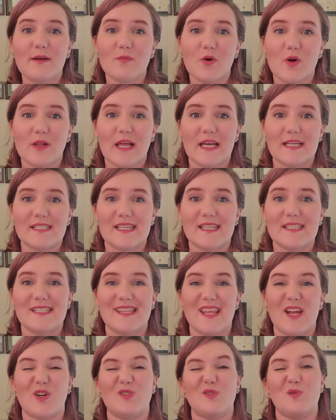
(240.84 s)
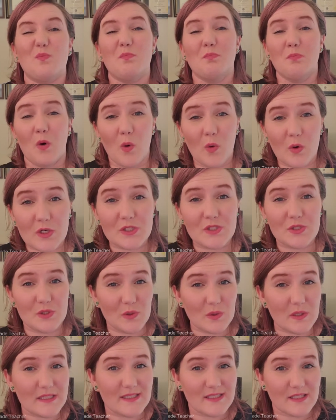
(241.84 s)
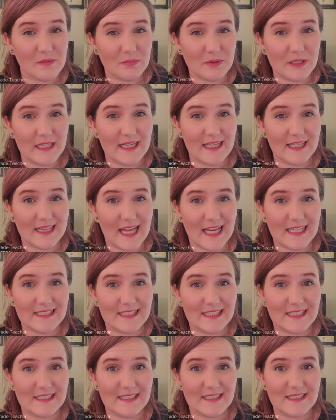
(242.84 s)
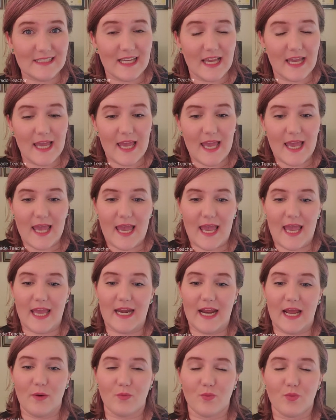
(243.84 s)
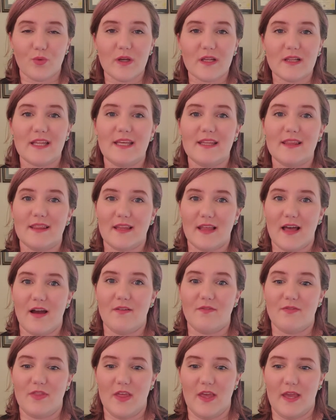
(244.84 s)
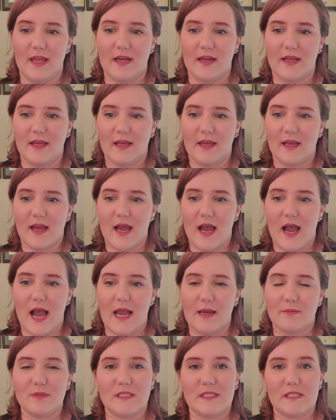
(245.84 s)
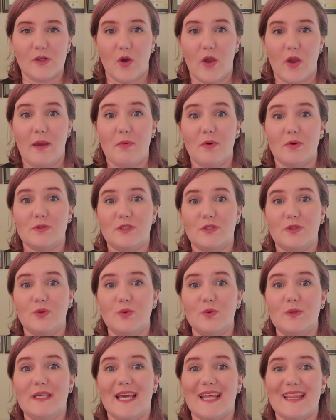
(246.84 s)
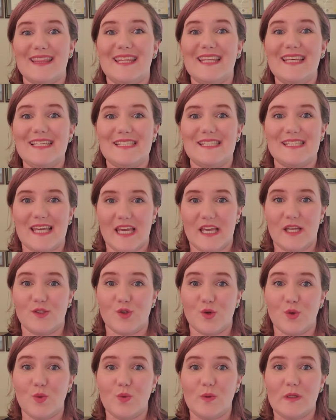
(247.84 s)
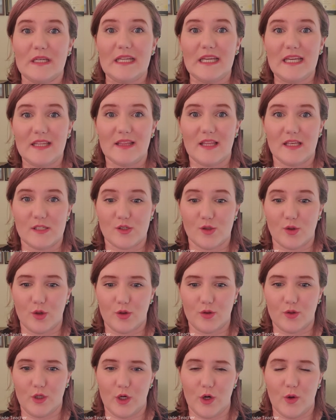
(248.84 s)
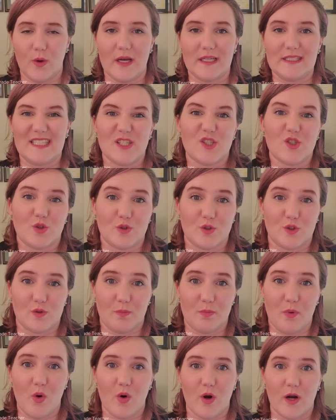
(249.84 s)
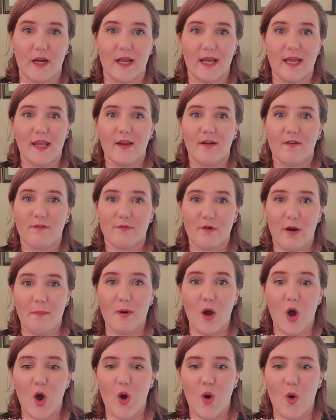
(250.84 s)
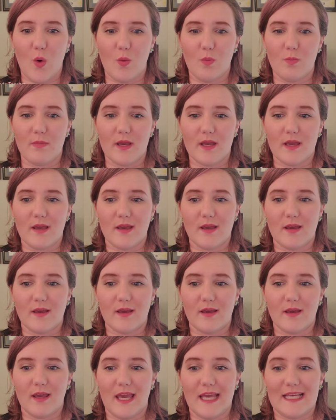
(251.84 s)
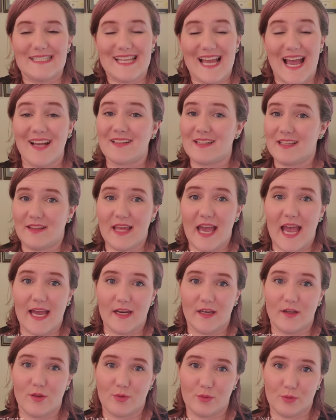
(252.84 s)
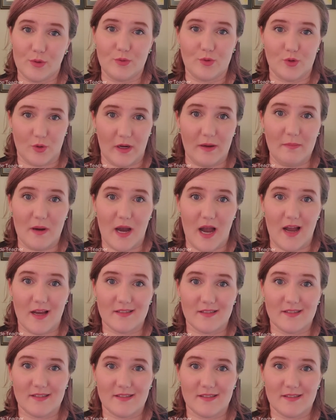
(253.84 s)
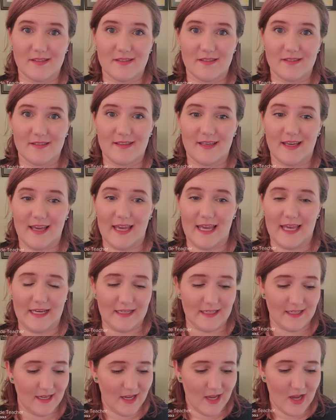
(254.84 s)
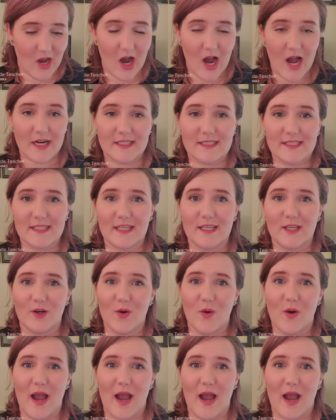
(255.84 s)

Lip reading: more lessons. There's more students completing lessons. And I really love that I'm still able to get these kids who need this, additional support from home, exactly that through DreamBox. And honestly,